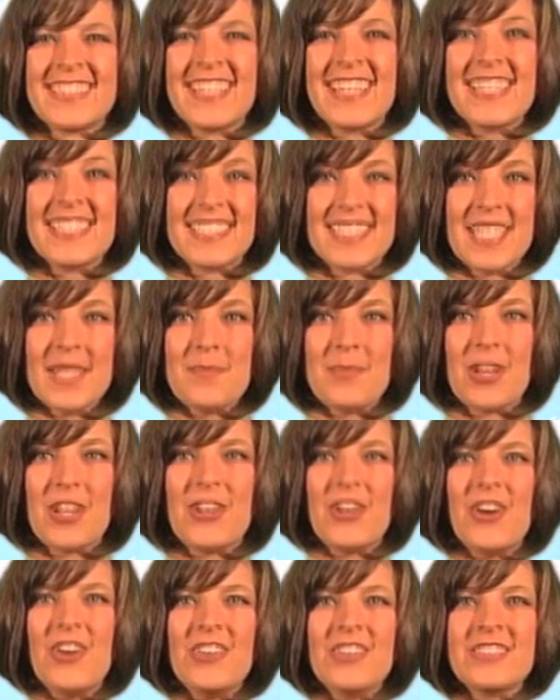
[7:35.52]
Simple,
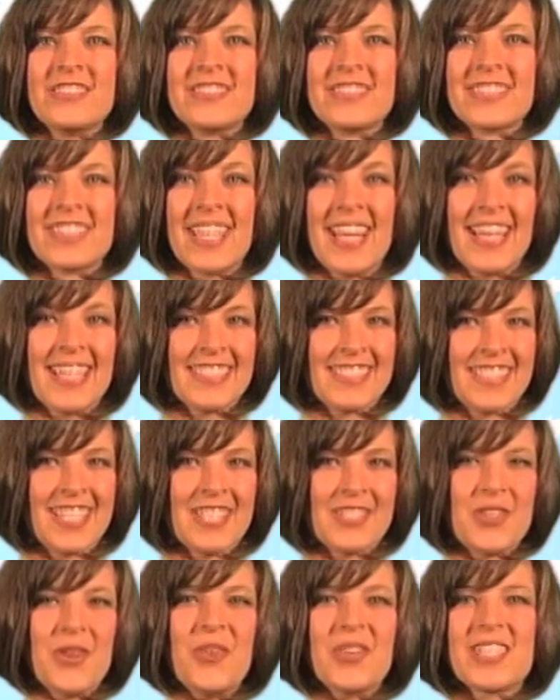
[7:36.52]
¿no? Te
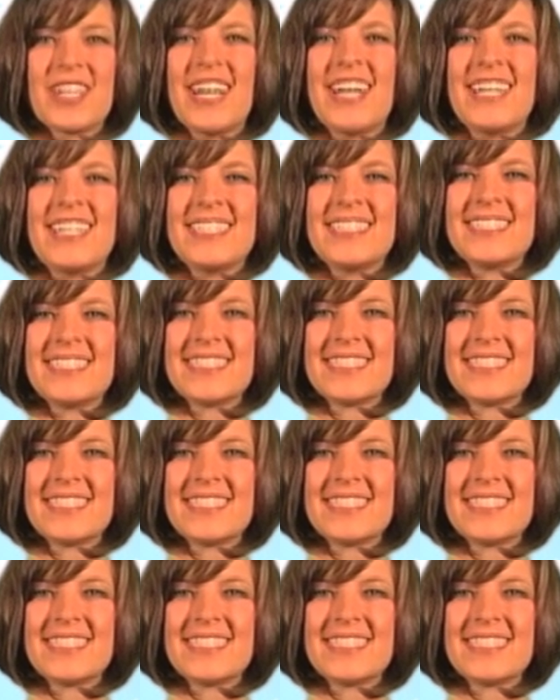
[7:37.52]
toca.